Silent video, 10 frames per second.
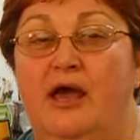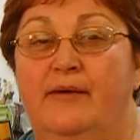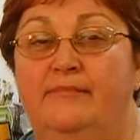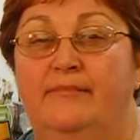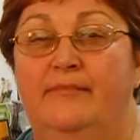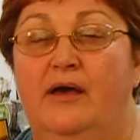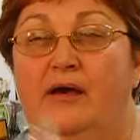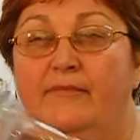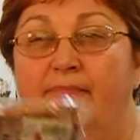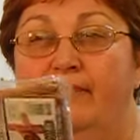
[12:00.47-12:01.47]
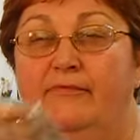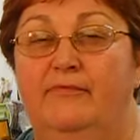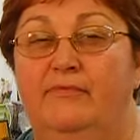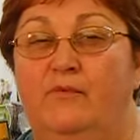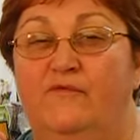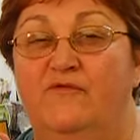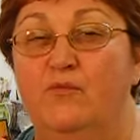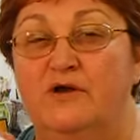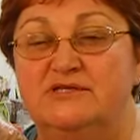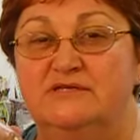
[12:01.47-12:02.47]
am um,
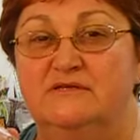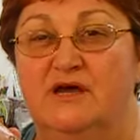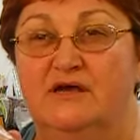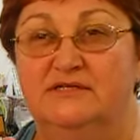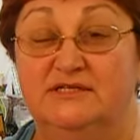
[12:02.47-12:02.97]
from watching uh,